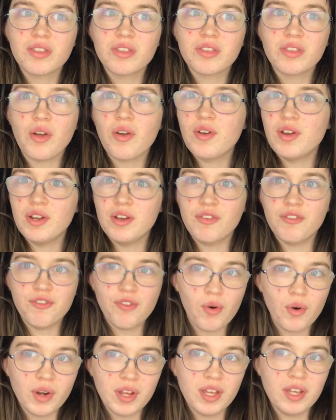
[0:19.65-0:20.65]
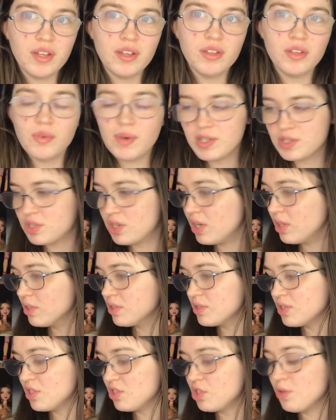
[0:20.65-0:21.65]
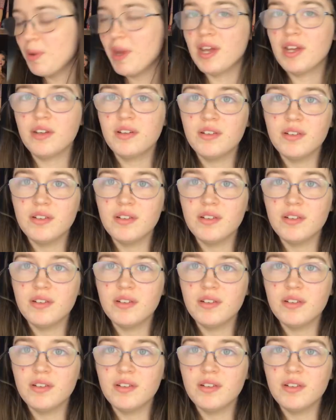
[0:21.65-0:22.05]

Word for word: 30 to 40 US dollars in Japan.